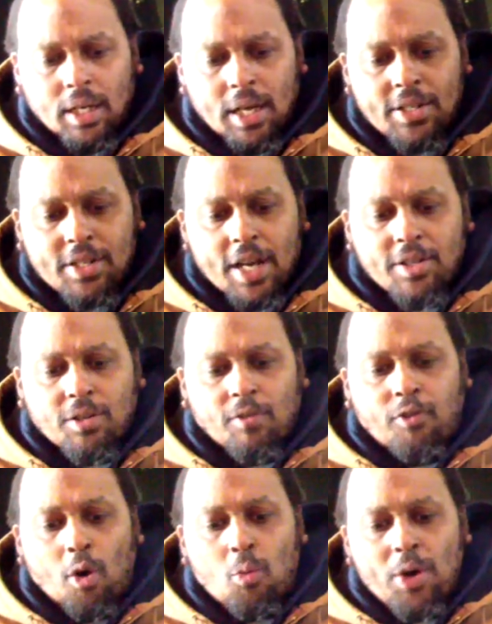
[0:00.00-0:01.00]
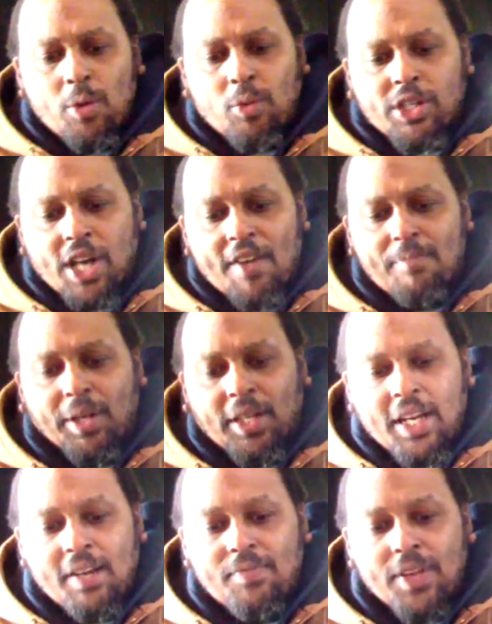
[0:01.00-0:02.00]
It says, for we which have
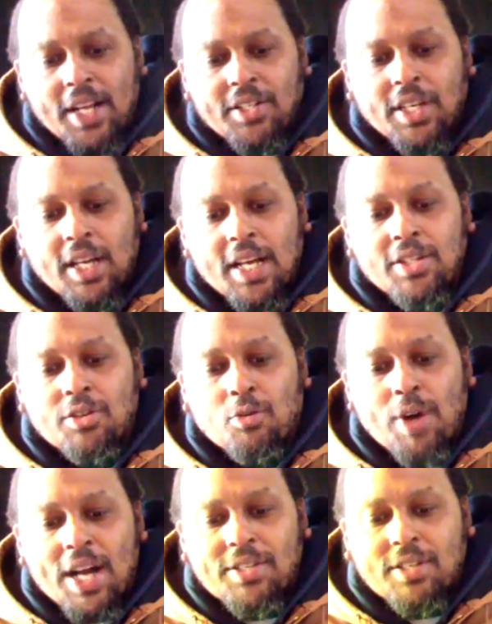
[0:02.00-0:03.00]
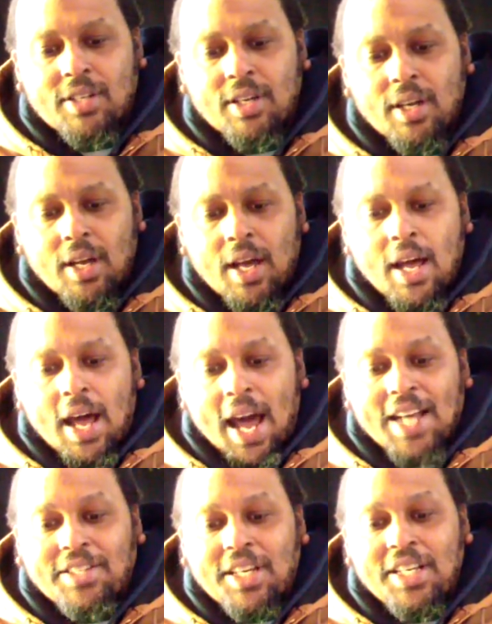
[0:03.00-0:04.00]
believed enter into rest,
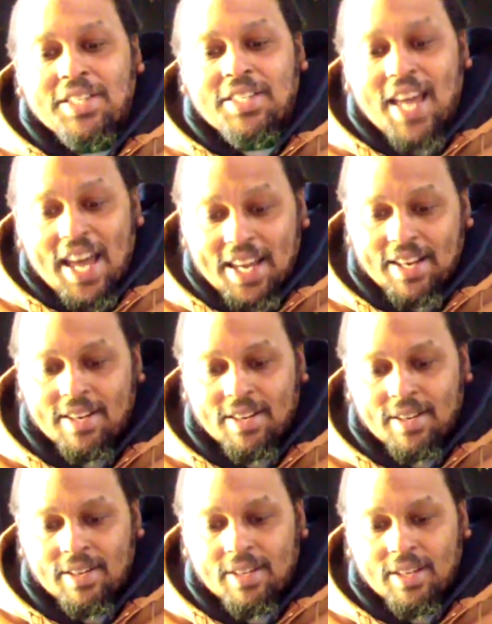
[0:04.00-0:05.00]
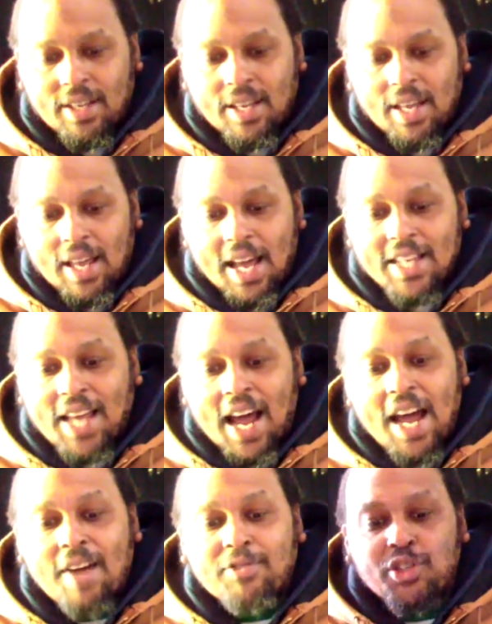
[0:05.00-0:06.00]
as he said, as I
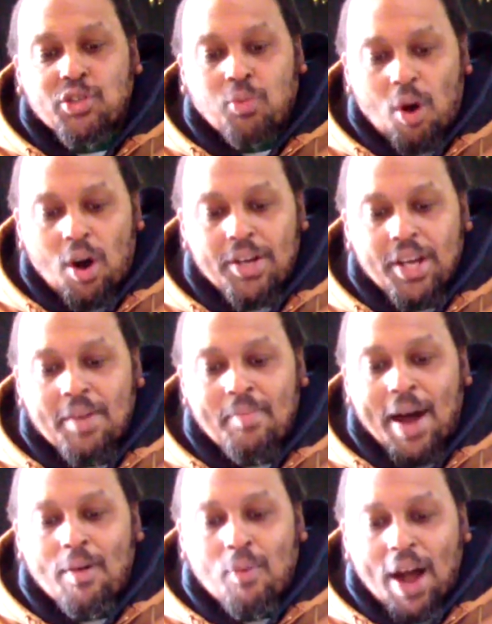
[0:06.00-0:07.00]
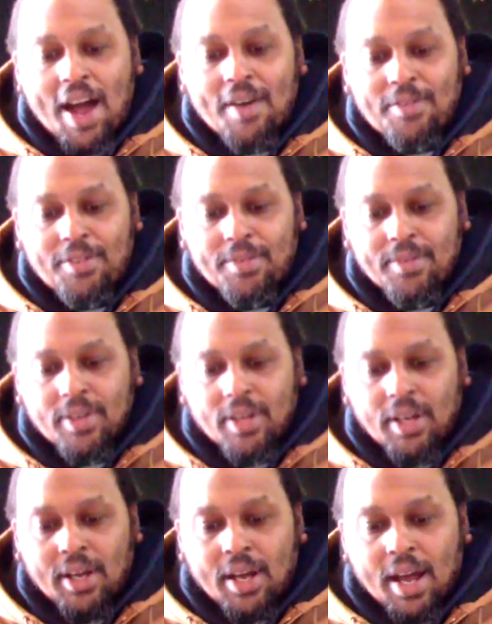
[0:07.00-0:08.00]
have sworn in my wrath,
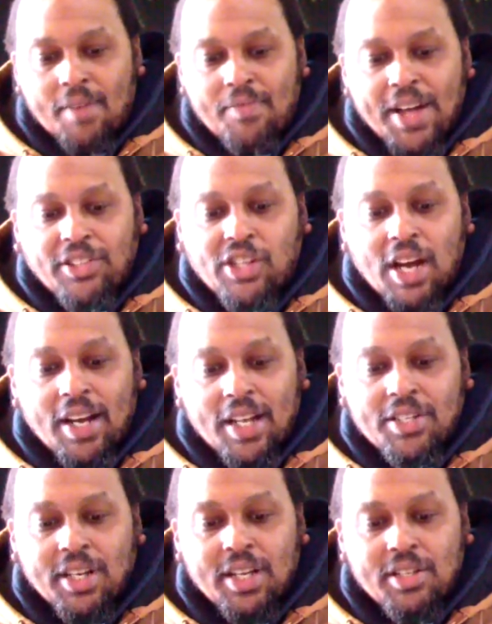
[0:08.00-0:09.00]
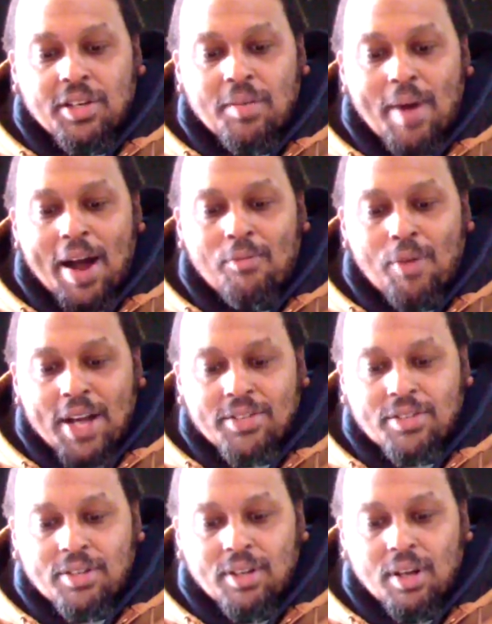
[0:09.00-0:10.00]
and they shall enter into my
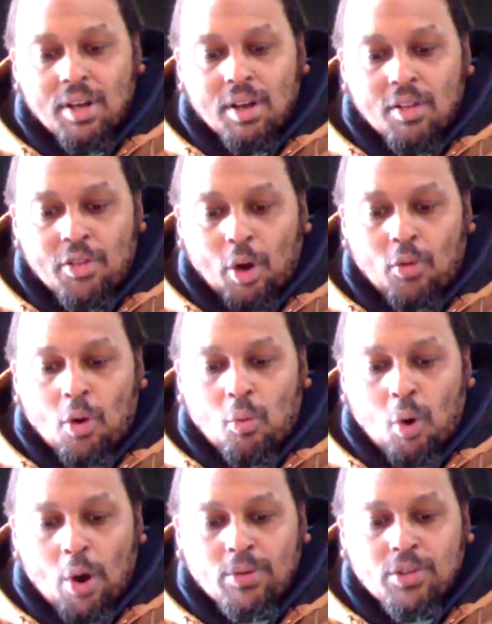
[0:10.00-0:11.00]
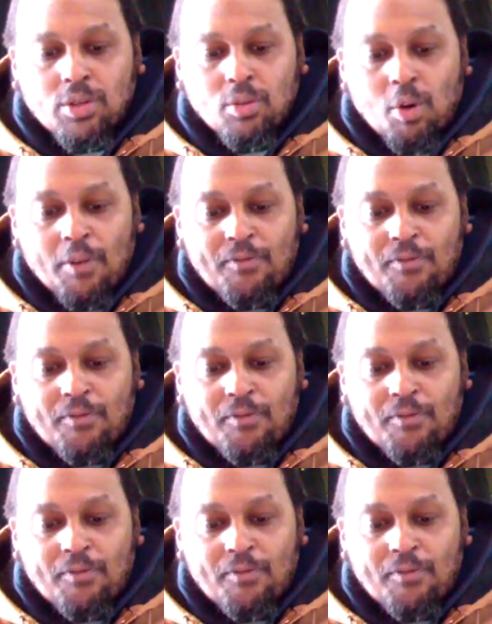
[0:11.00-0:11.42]
rest, though the works were